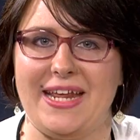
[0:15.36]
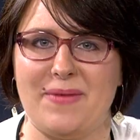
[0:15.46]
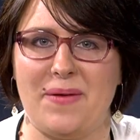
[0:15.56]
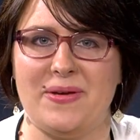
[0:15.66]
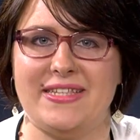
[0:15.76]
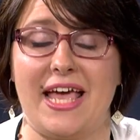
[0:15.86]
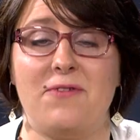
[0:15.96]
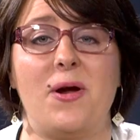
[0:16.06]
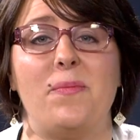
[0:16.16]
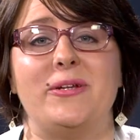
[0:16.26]
members
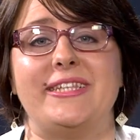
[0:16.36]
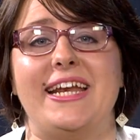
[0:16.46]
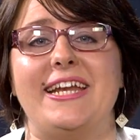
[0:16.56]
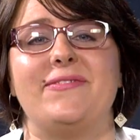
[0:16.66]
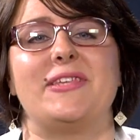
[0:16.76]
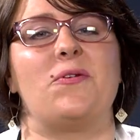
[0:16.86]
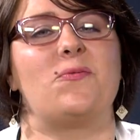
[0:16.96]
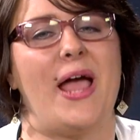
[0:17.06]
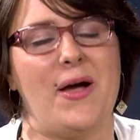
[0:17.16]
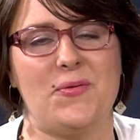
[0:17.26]
and representatives
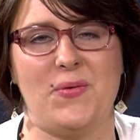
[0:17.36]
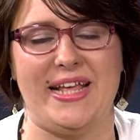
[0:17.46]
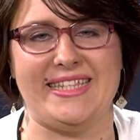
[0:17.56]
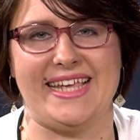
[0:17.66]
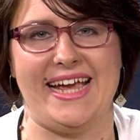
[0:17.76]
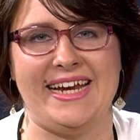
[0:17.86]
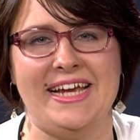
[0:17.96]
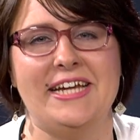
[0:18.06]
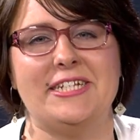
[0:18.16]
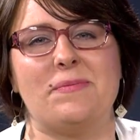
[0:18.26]
around Queensland
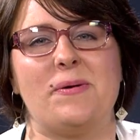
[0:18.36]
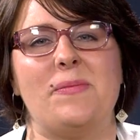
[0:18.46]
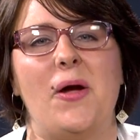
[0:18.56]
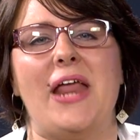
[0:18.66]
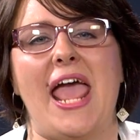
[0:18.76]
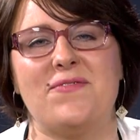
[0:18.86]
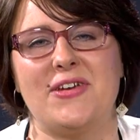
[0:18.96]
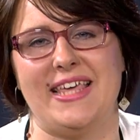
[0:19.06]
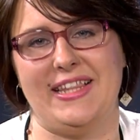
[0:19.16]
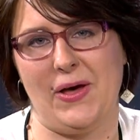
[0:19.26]
to promote
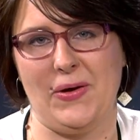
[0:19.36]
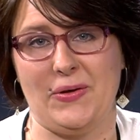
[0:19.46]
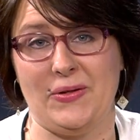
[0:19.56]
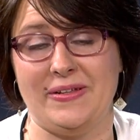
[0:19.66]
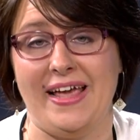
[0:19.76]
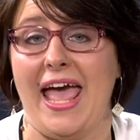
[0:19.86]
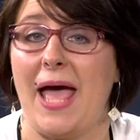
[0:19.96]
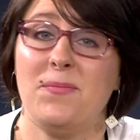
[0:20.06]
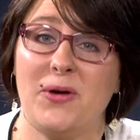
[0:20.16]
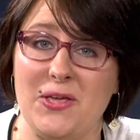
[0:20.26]
everything local
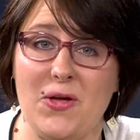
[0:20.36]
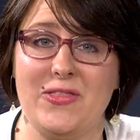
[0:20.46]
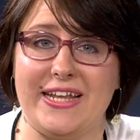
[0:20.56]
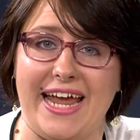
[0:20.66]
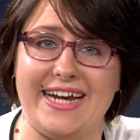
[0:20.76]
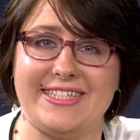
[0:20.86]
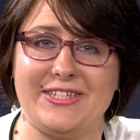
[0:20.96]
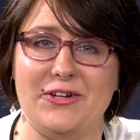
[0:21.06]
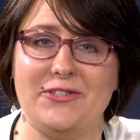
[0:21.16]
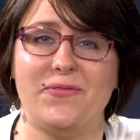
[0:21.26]
and bring you the
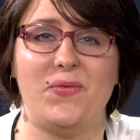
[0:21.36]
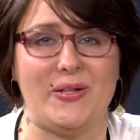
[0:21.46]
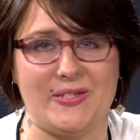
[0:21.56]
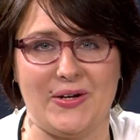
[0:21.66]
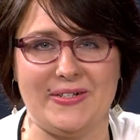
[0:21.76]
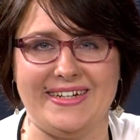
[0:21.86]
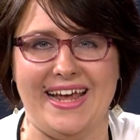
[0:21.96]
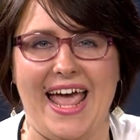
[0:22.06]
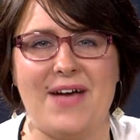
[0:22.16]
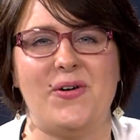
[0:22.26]
latest news of what's on
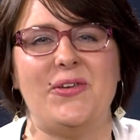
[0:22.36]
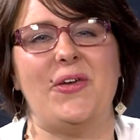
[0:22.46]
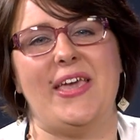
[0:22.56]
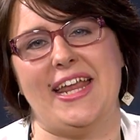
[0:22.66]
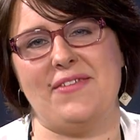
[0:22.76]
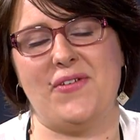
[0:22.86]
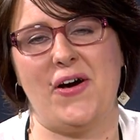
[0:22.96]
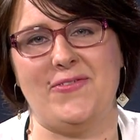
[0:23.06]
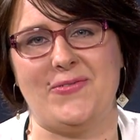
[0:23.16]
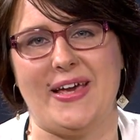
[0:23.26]
and what you can get
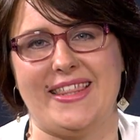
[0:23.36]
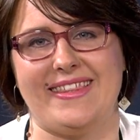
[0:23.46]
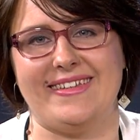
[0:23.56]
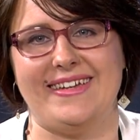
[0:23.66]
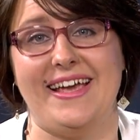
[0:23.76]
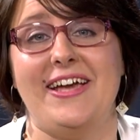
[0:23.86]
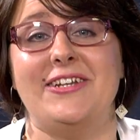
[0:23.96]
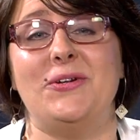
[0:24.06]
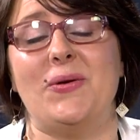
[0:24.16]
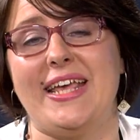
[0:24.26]
involved with.
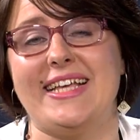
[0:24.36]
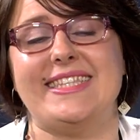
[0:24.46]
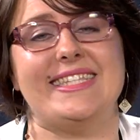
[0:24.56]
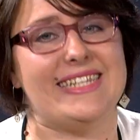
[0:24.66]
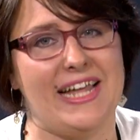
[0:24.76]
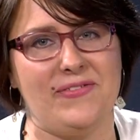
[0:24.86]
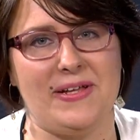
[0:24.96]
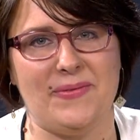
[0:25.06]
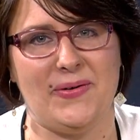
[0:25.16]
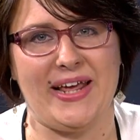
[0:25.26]
Joining us this
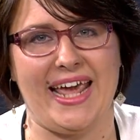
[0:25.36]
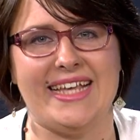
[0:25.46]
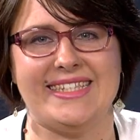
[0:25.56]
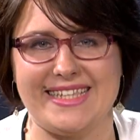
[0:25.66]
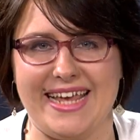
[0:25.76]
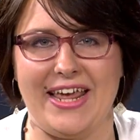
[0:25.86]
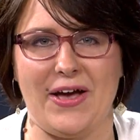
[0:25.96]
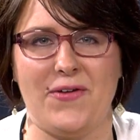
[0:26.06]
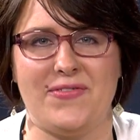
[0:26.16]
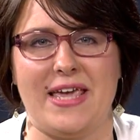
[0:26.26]
lovely morning is
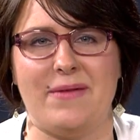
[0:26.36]
CEO of the